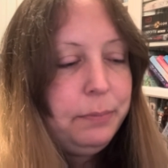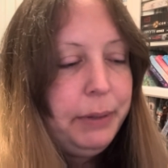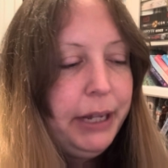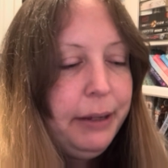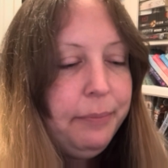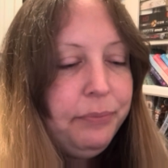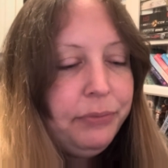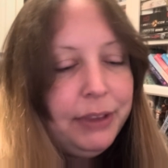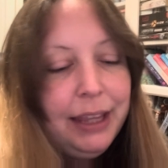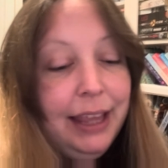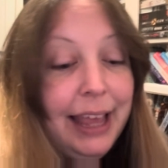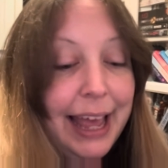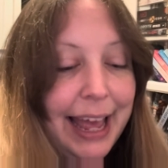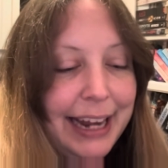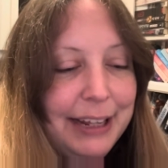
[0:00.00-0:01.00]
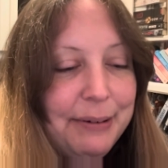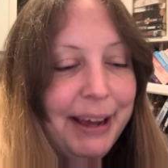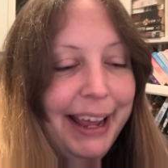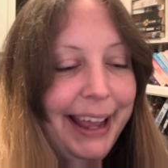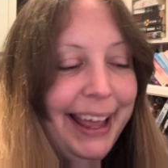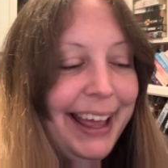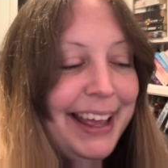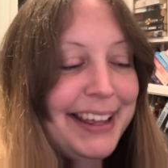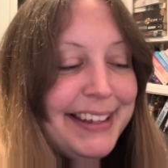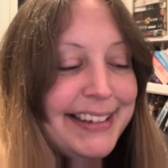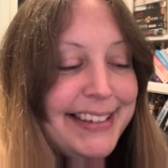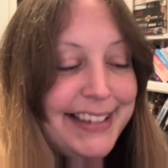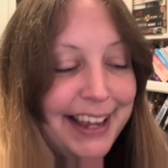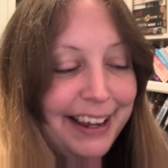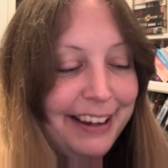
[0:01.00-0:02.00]
But anyway,
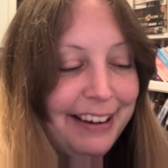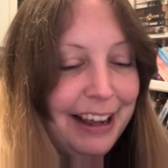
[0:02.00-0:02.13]
so